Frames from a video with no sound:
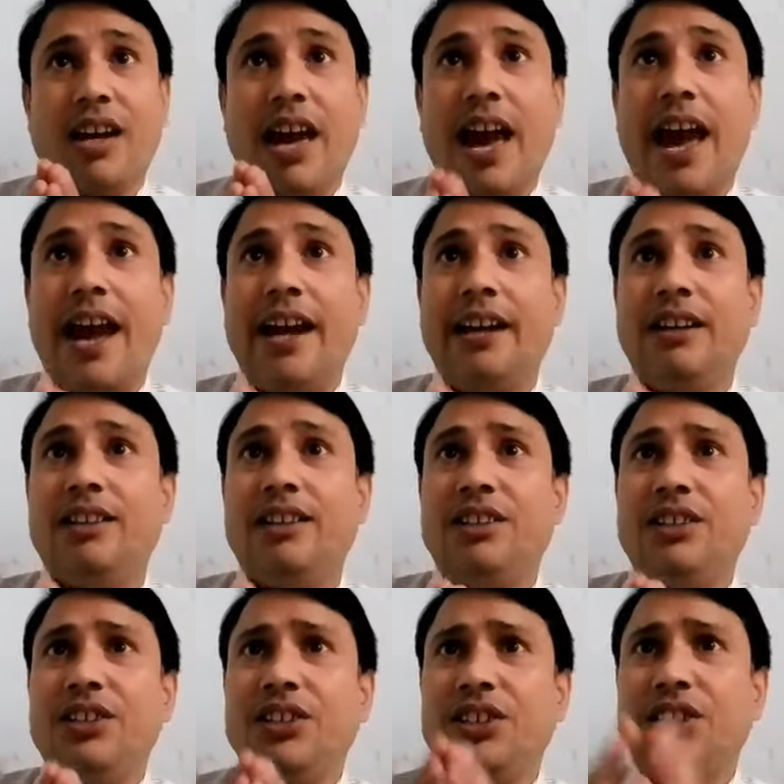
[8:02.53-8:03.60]
and
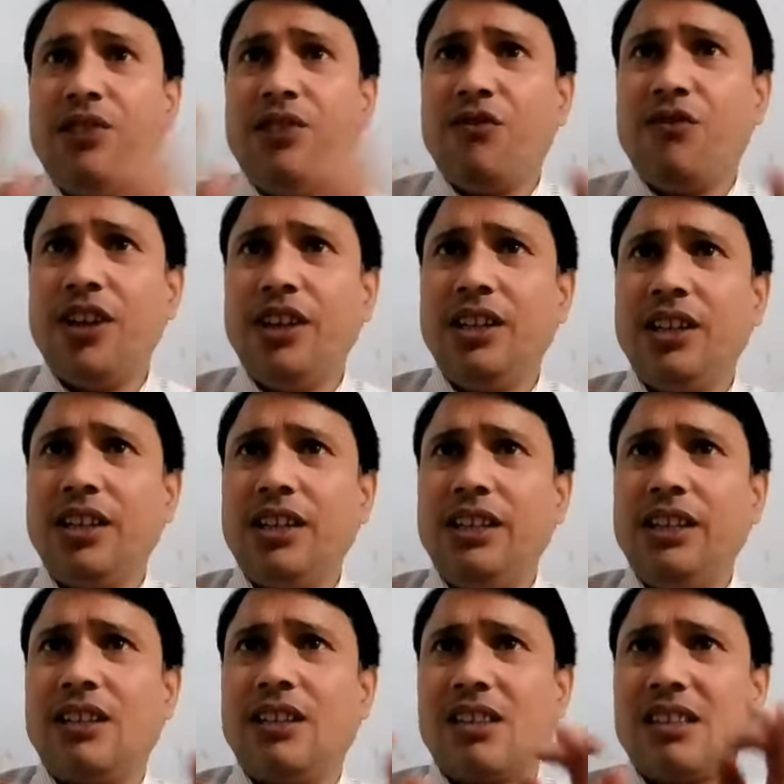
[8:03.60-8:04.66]
defend
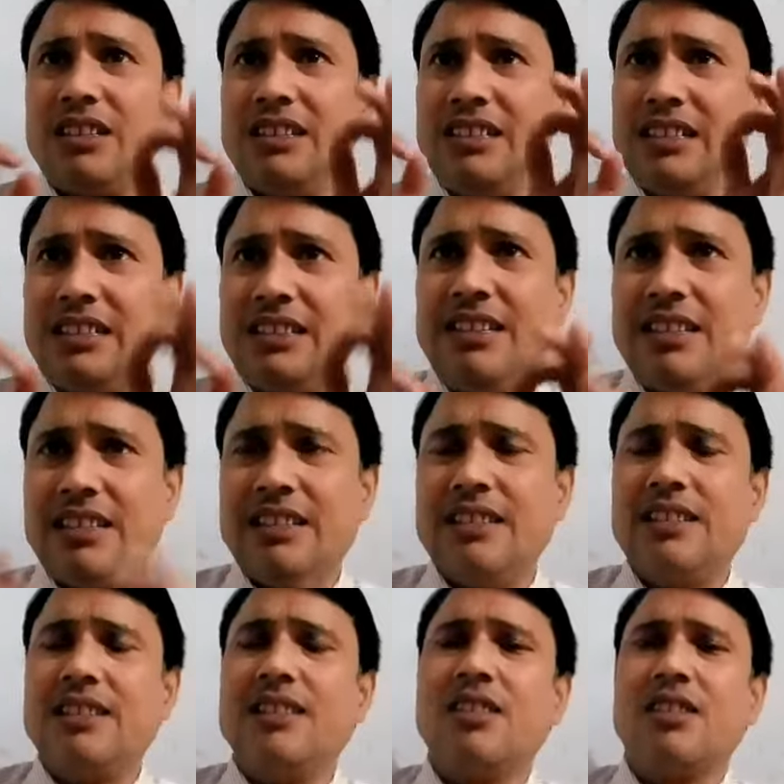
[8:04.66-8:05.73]
its
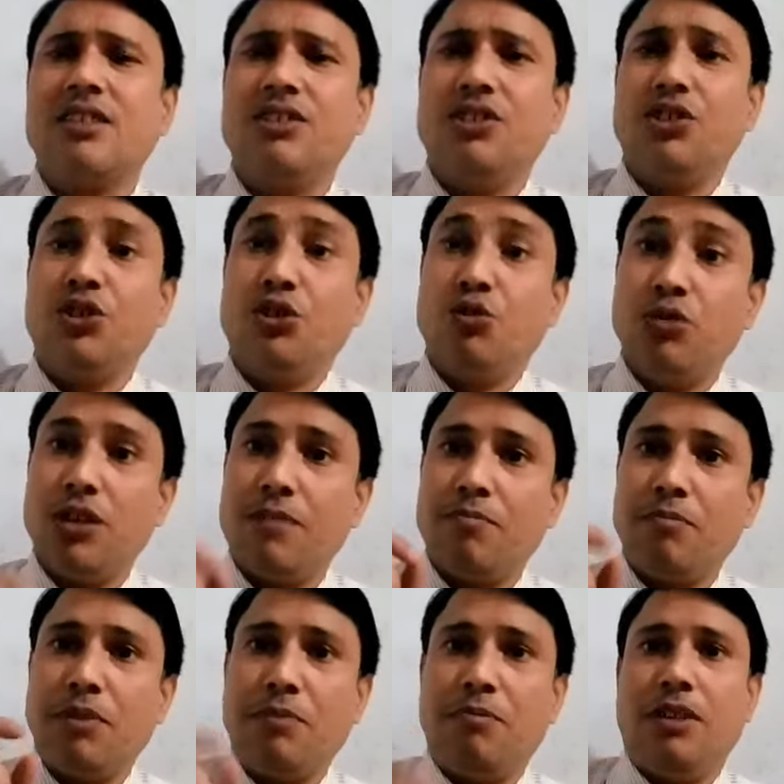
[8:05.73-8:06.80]
decisions to the
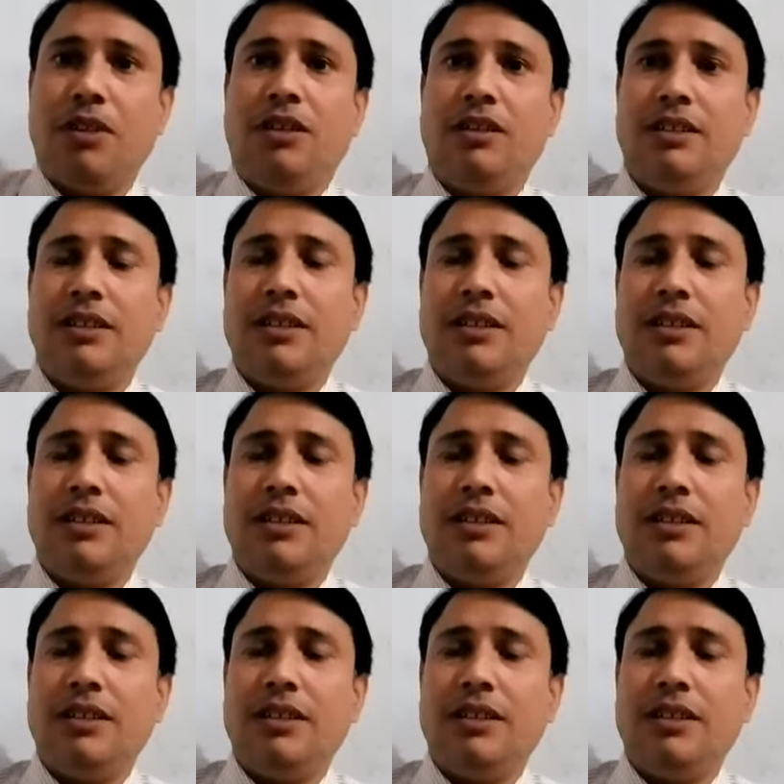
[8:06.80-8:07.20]
people.